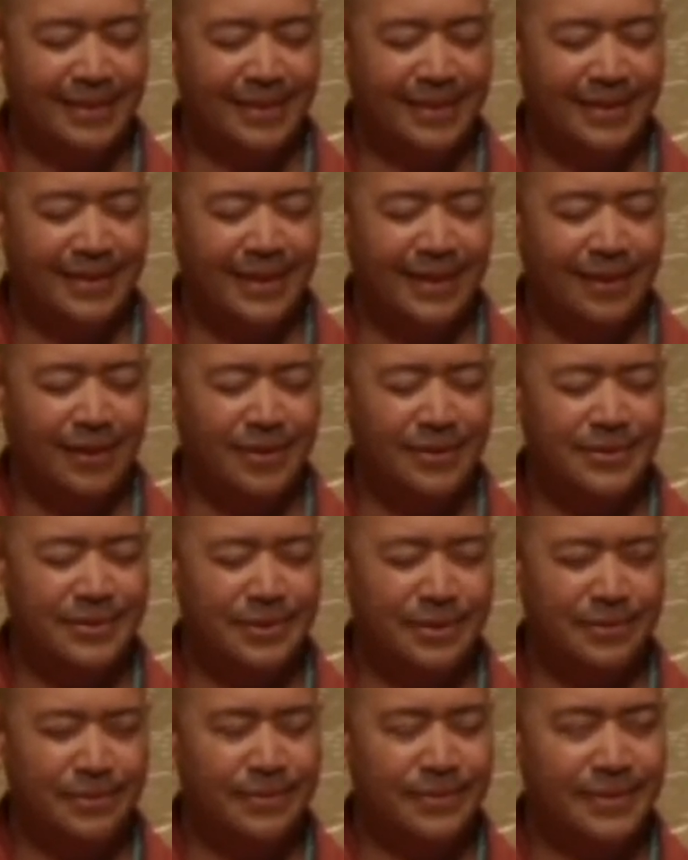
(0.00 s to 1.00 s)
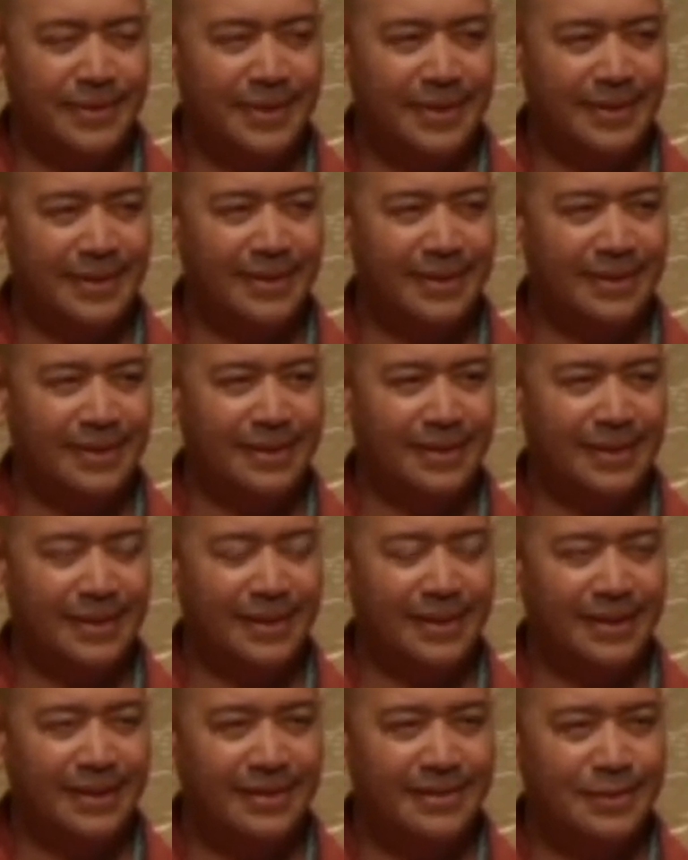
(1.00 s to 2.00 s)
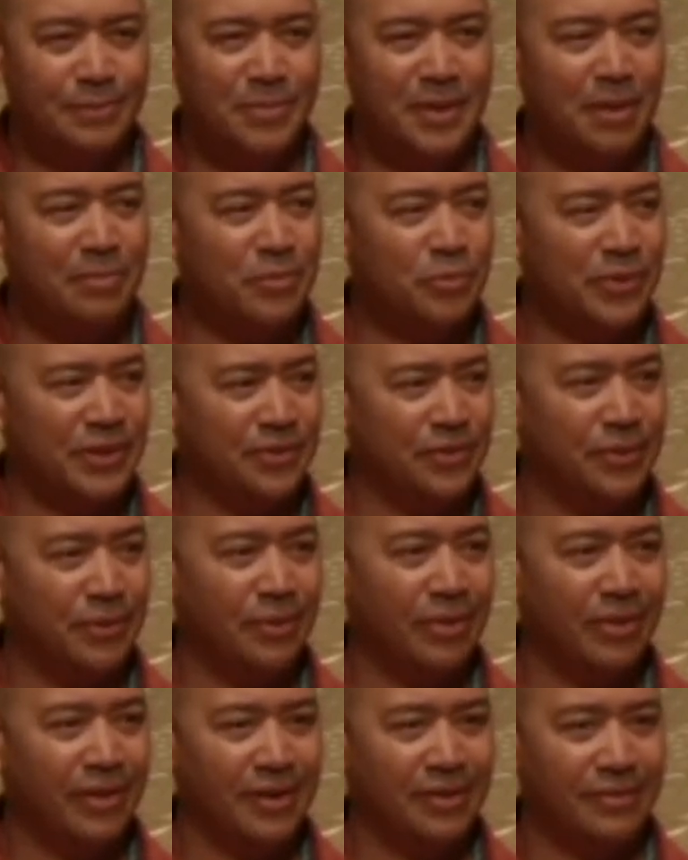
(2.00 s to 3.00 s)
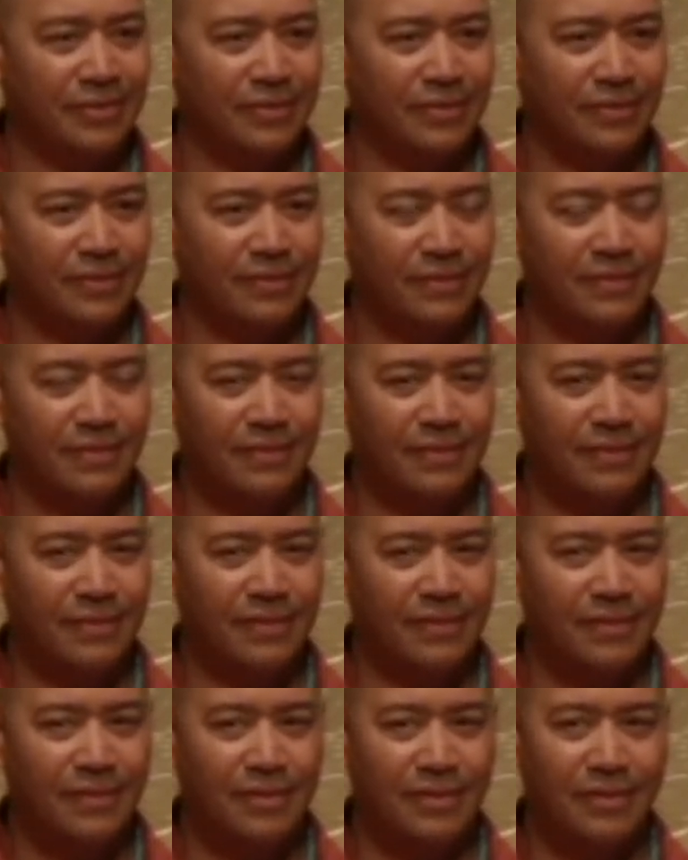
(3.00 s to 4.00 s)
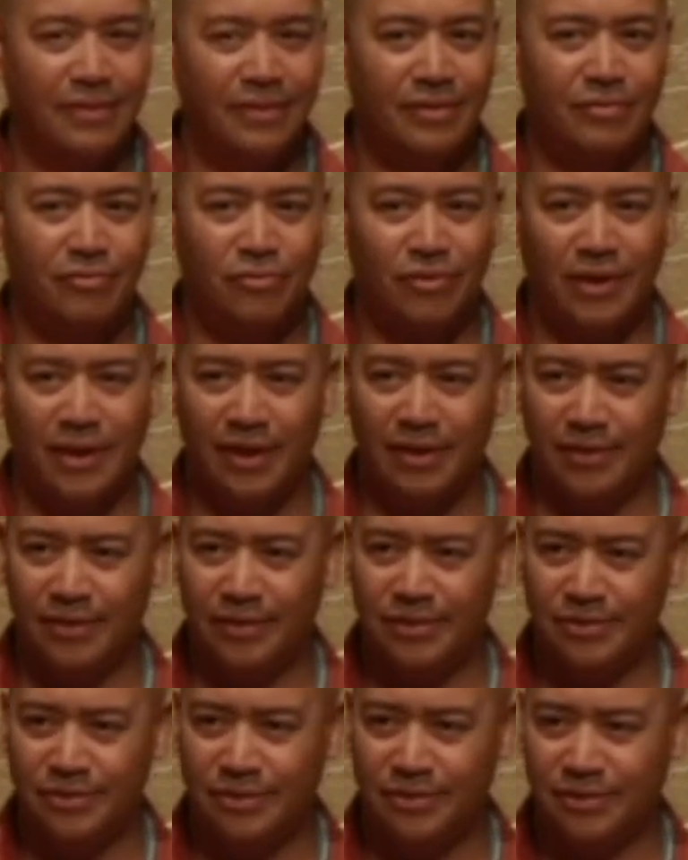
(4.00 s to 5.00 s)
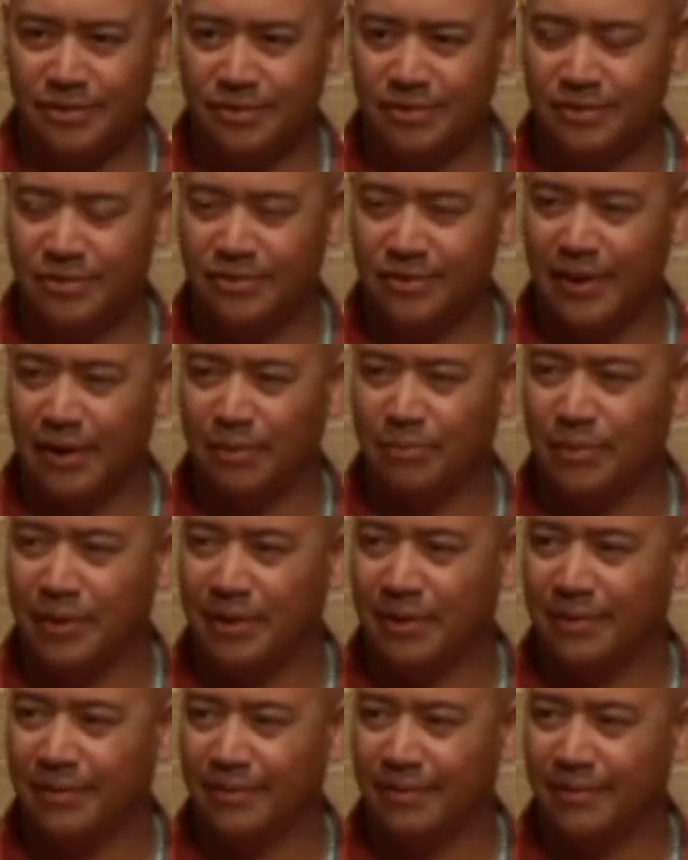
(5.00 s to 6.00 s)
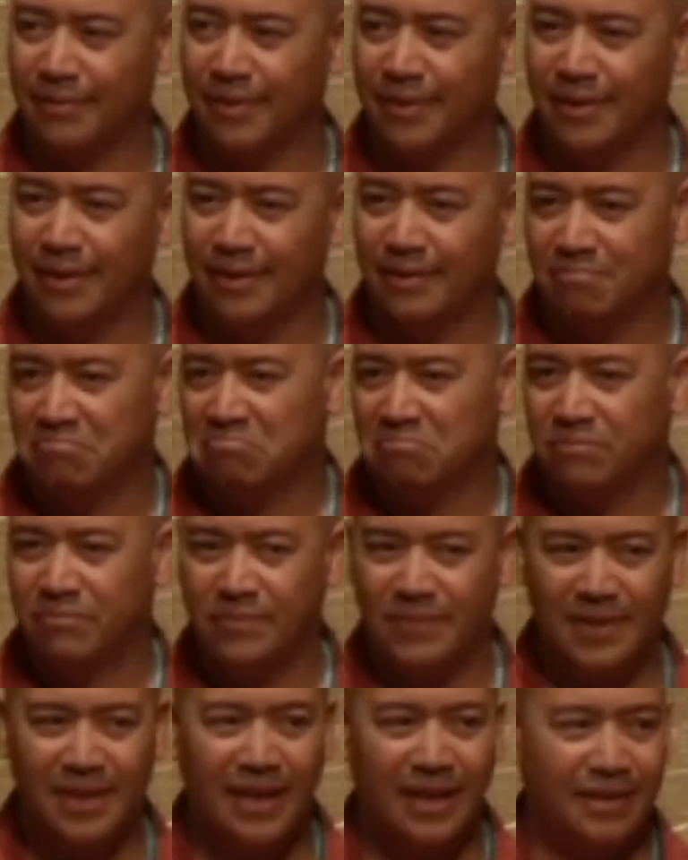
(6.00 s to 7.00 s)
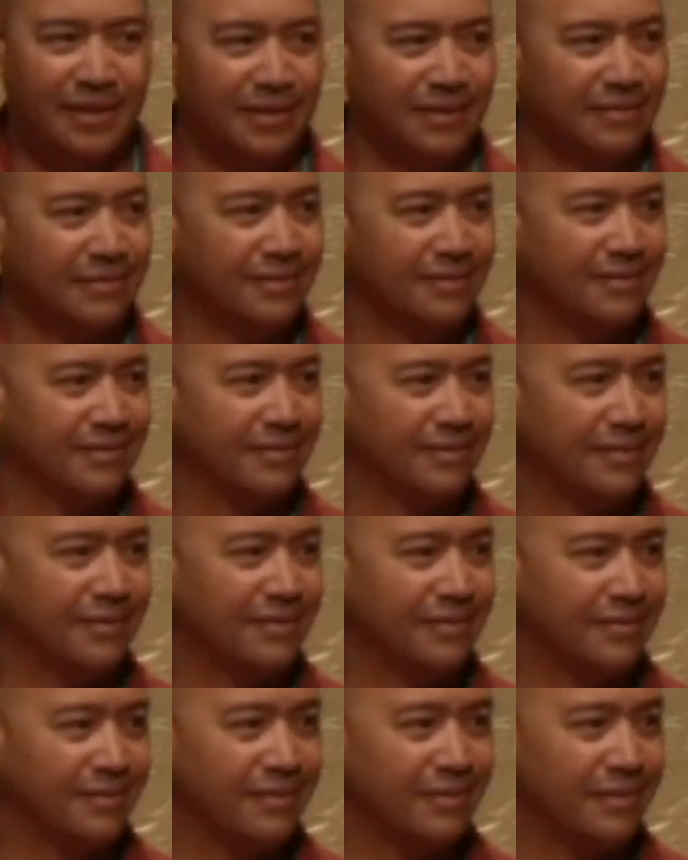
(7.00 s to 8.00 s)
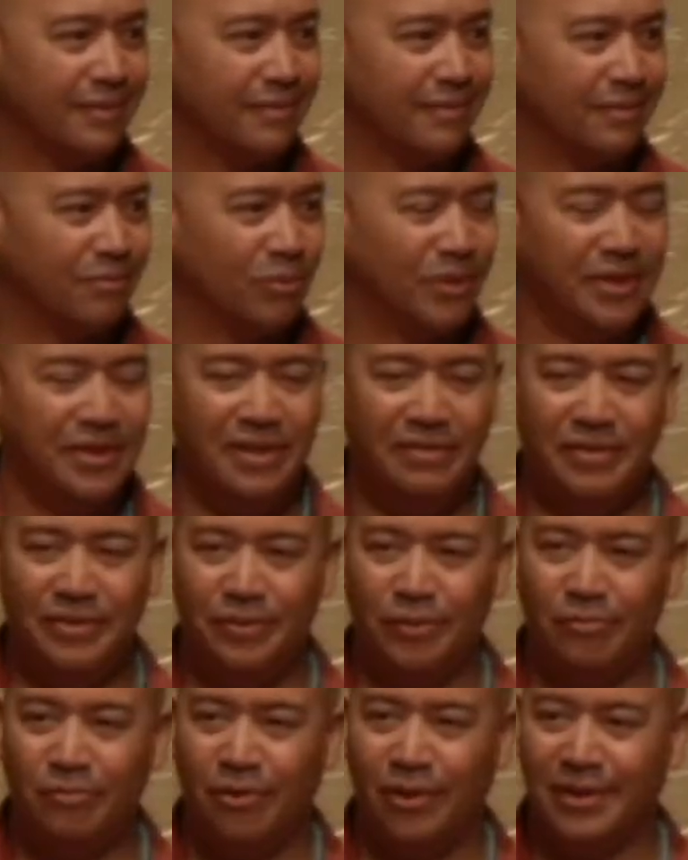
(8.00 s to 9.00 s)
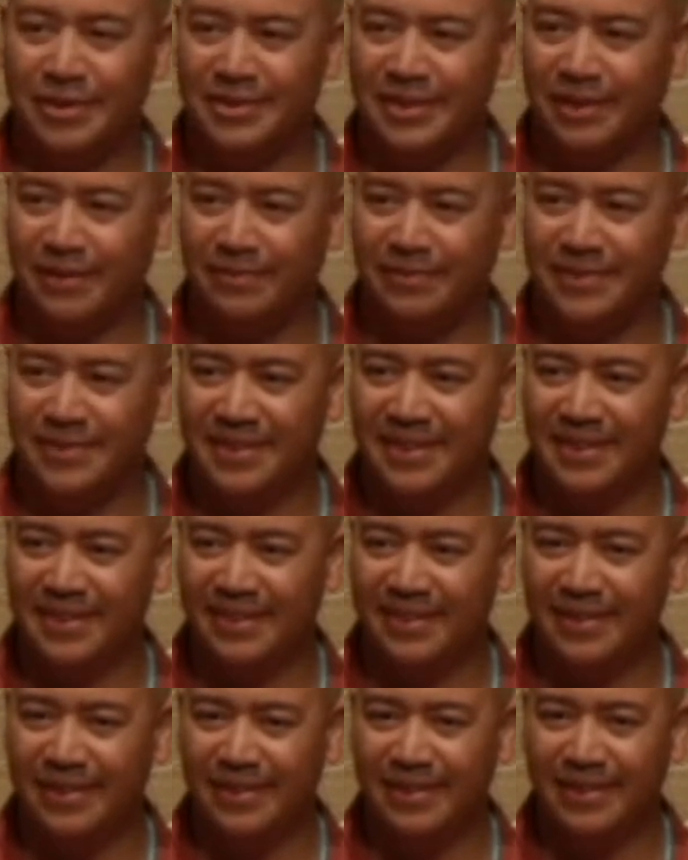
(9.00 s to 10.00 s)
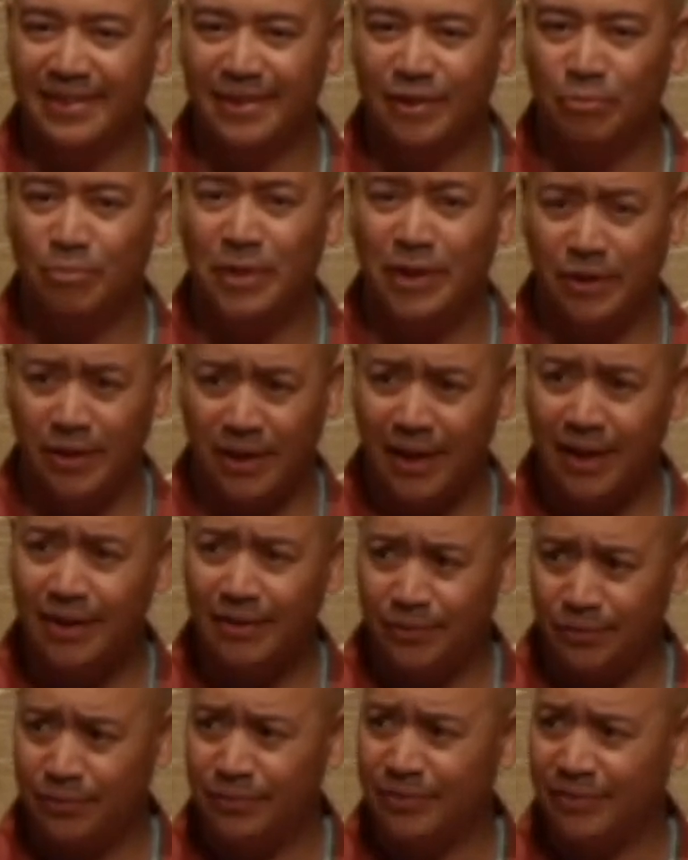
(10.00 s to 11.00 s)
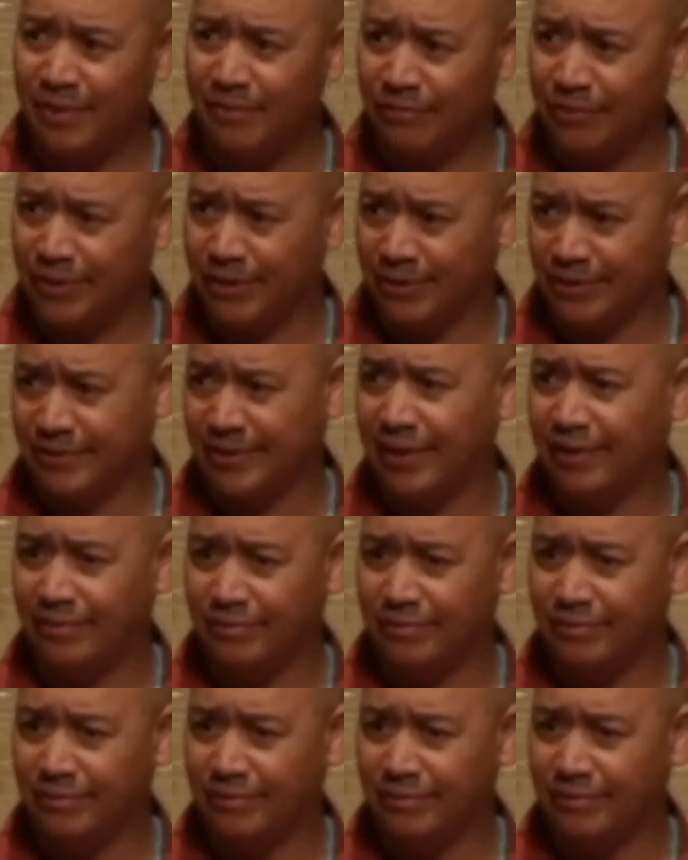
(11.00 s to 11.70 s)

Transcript: Yeah, also, sometimes we do things for others that we kind of wouldn't even do for ourselves. But you got to do stuff for yourself.